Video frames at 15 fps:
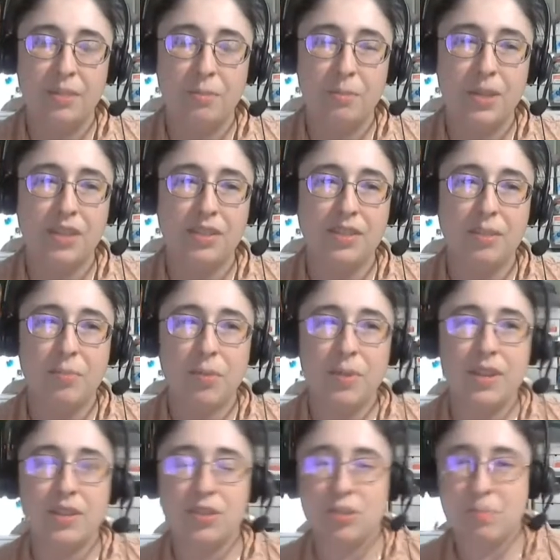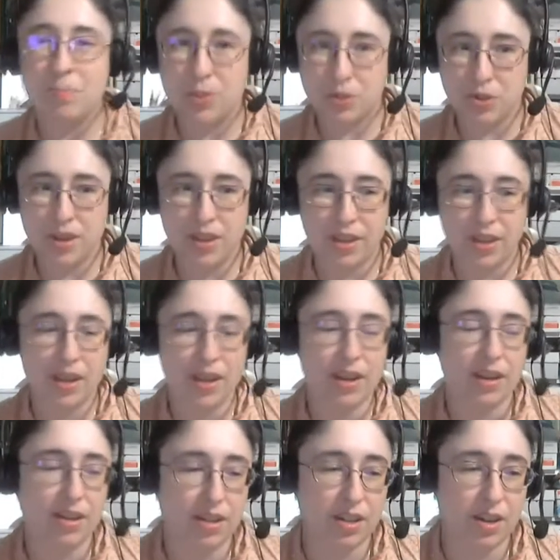because the point is to portray the
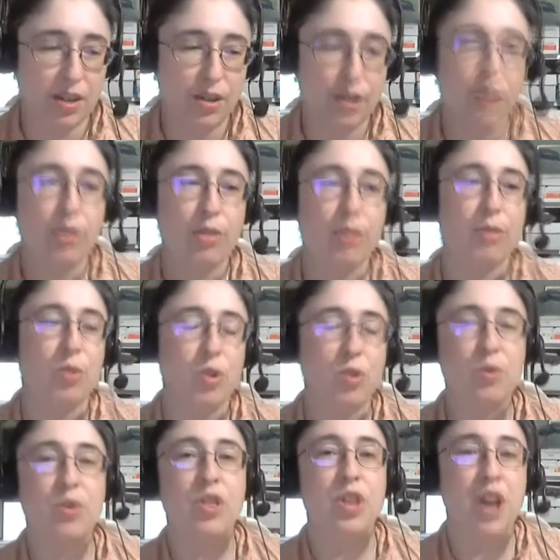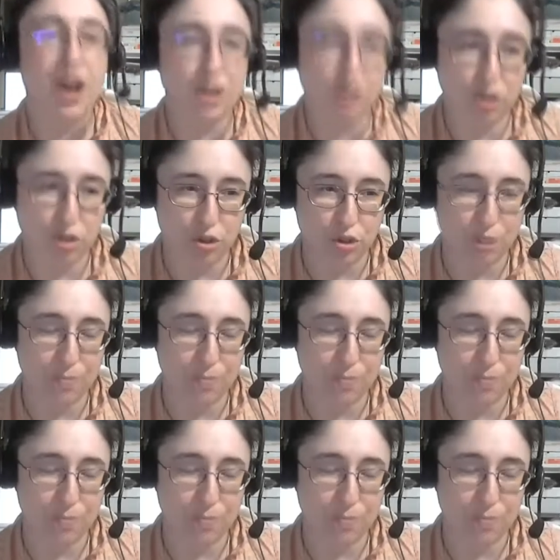character through the costume.